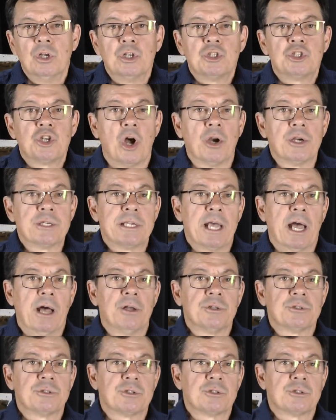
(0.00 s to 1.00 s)
John
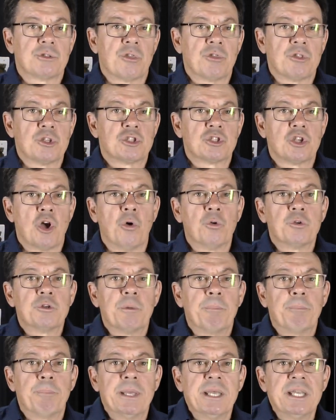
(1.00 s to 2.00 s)
tells us that the
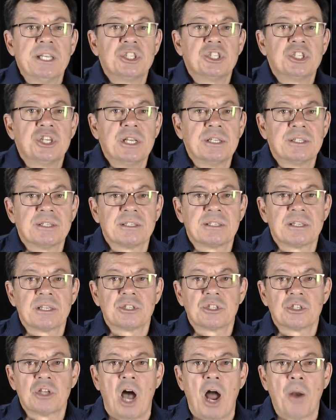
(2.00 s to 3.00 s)
soldier pierced
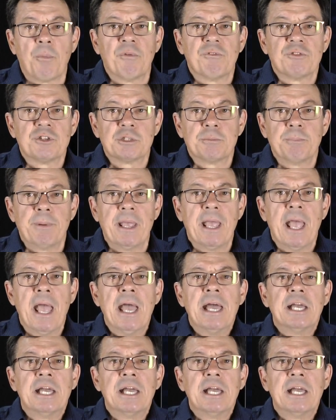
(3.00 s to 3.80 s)
Jesus' side with a spear